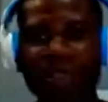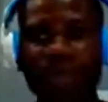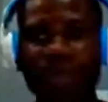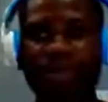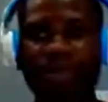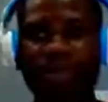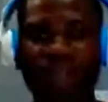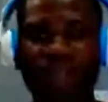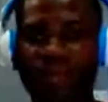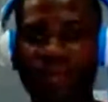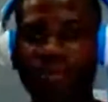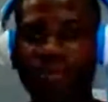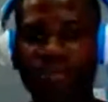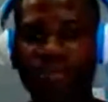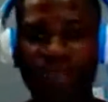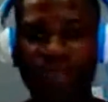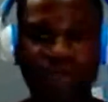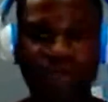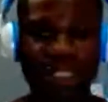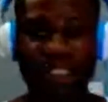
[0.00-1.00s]
When they speak
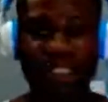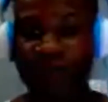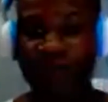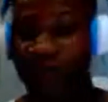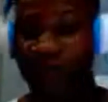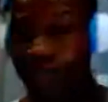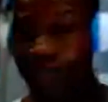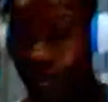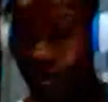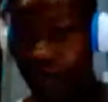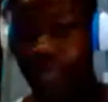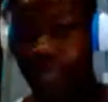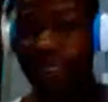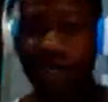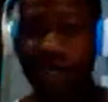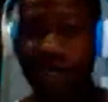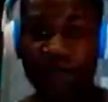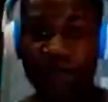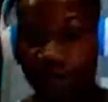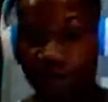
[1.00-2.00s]
direct, I'll just talk a
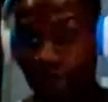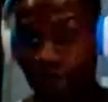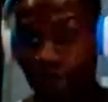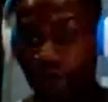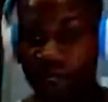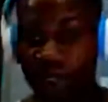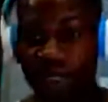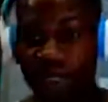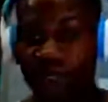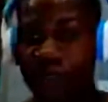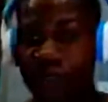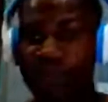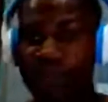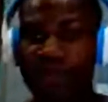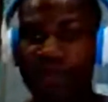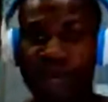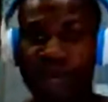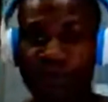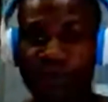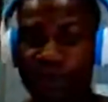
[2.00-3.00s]
little about them
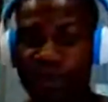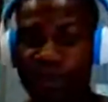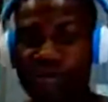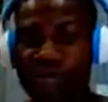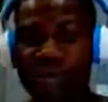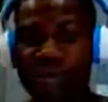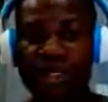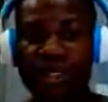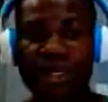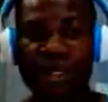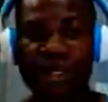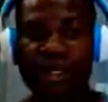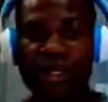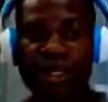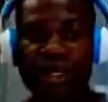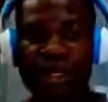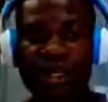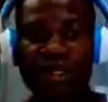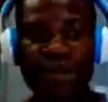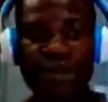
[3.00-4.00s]
and also
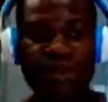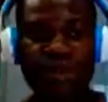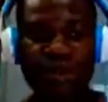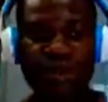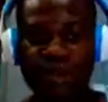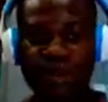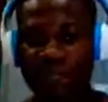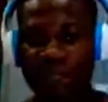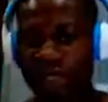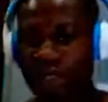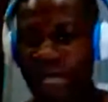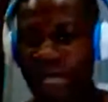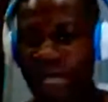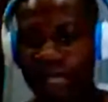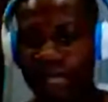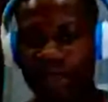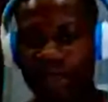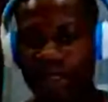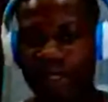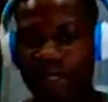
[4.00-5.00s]
things like
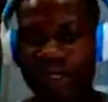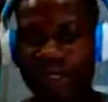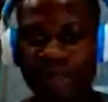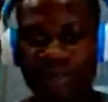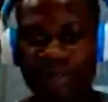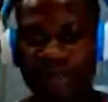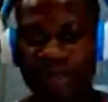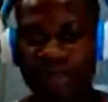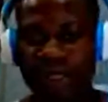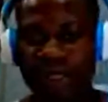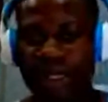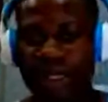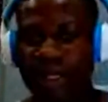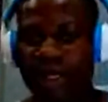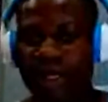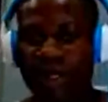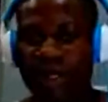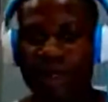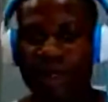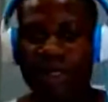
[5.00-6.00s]
this.
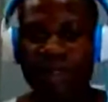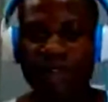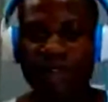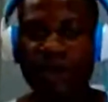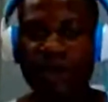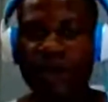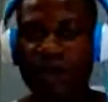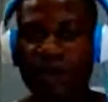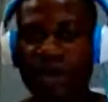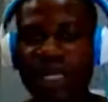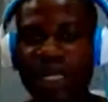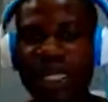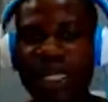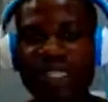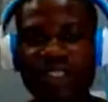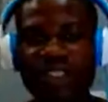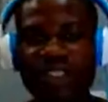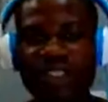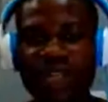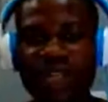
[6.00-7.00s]
So it's your guy,
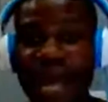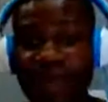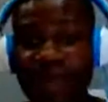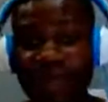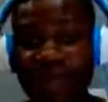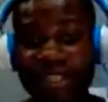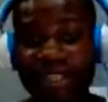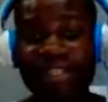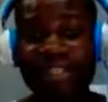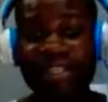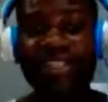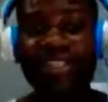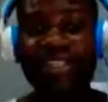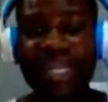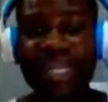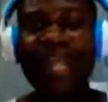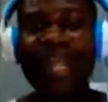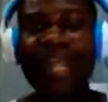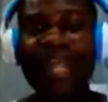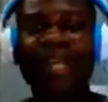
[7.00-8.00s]
Mr. TNX.
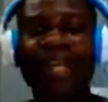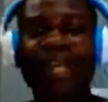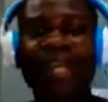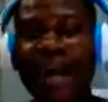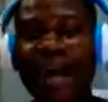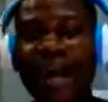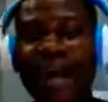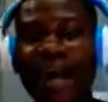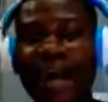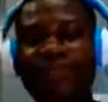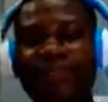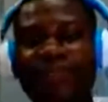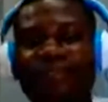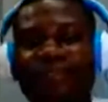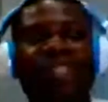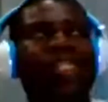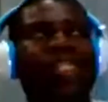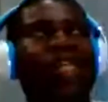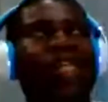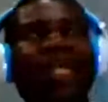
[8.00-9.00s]
I've said a
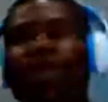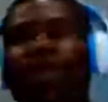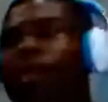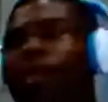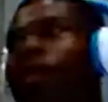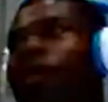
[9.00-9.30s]
lot,